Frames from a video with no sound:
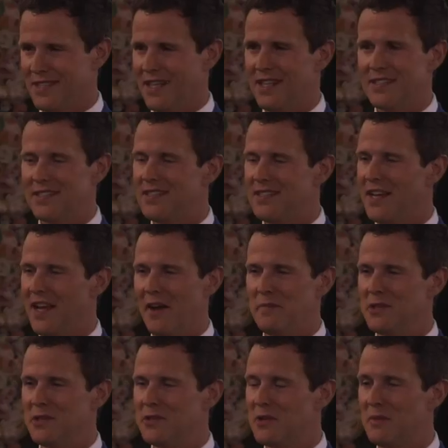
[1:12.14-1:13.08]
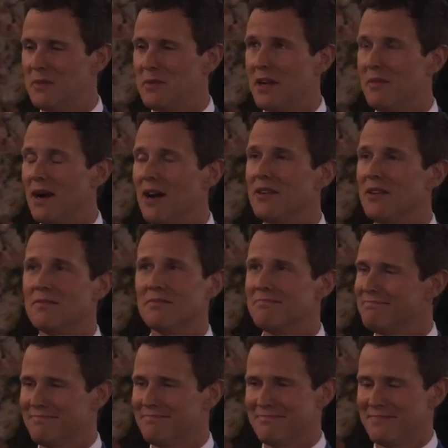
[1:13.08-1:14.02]
Today's the day I've been dreaming about
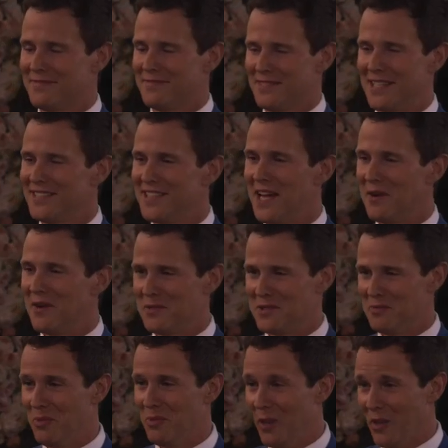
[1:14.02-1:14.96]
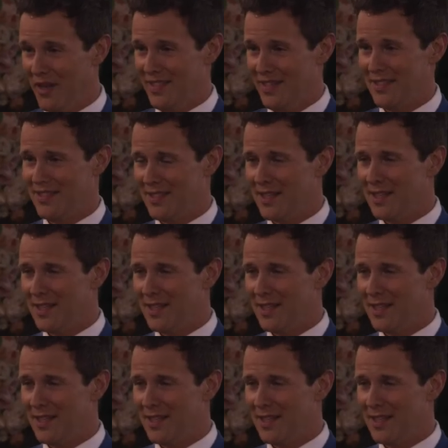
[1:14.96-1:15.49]
since I was a boy.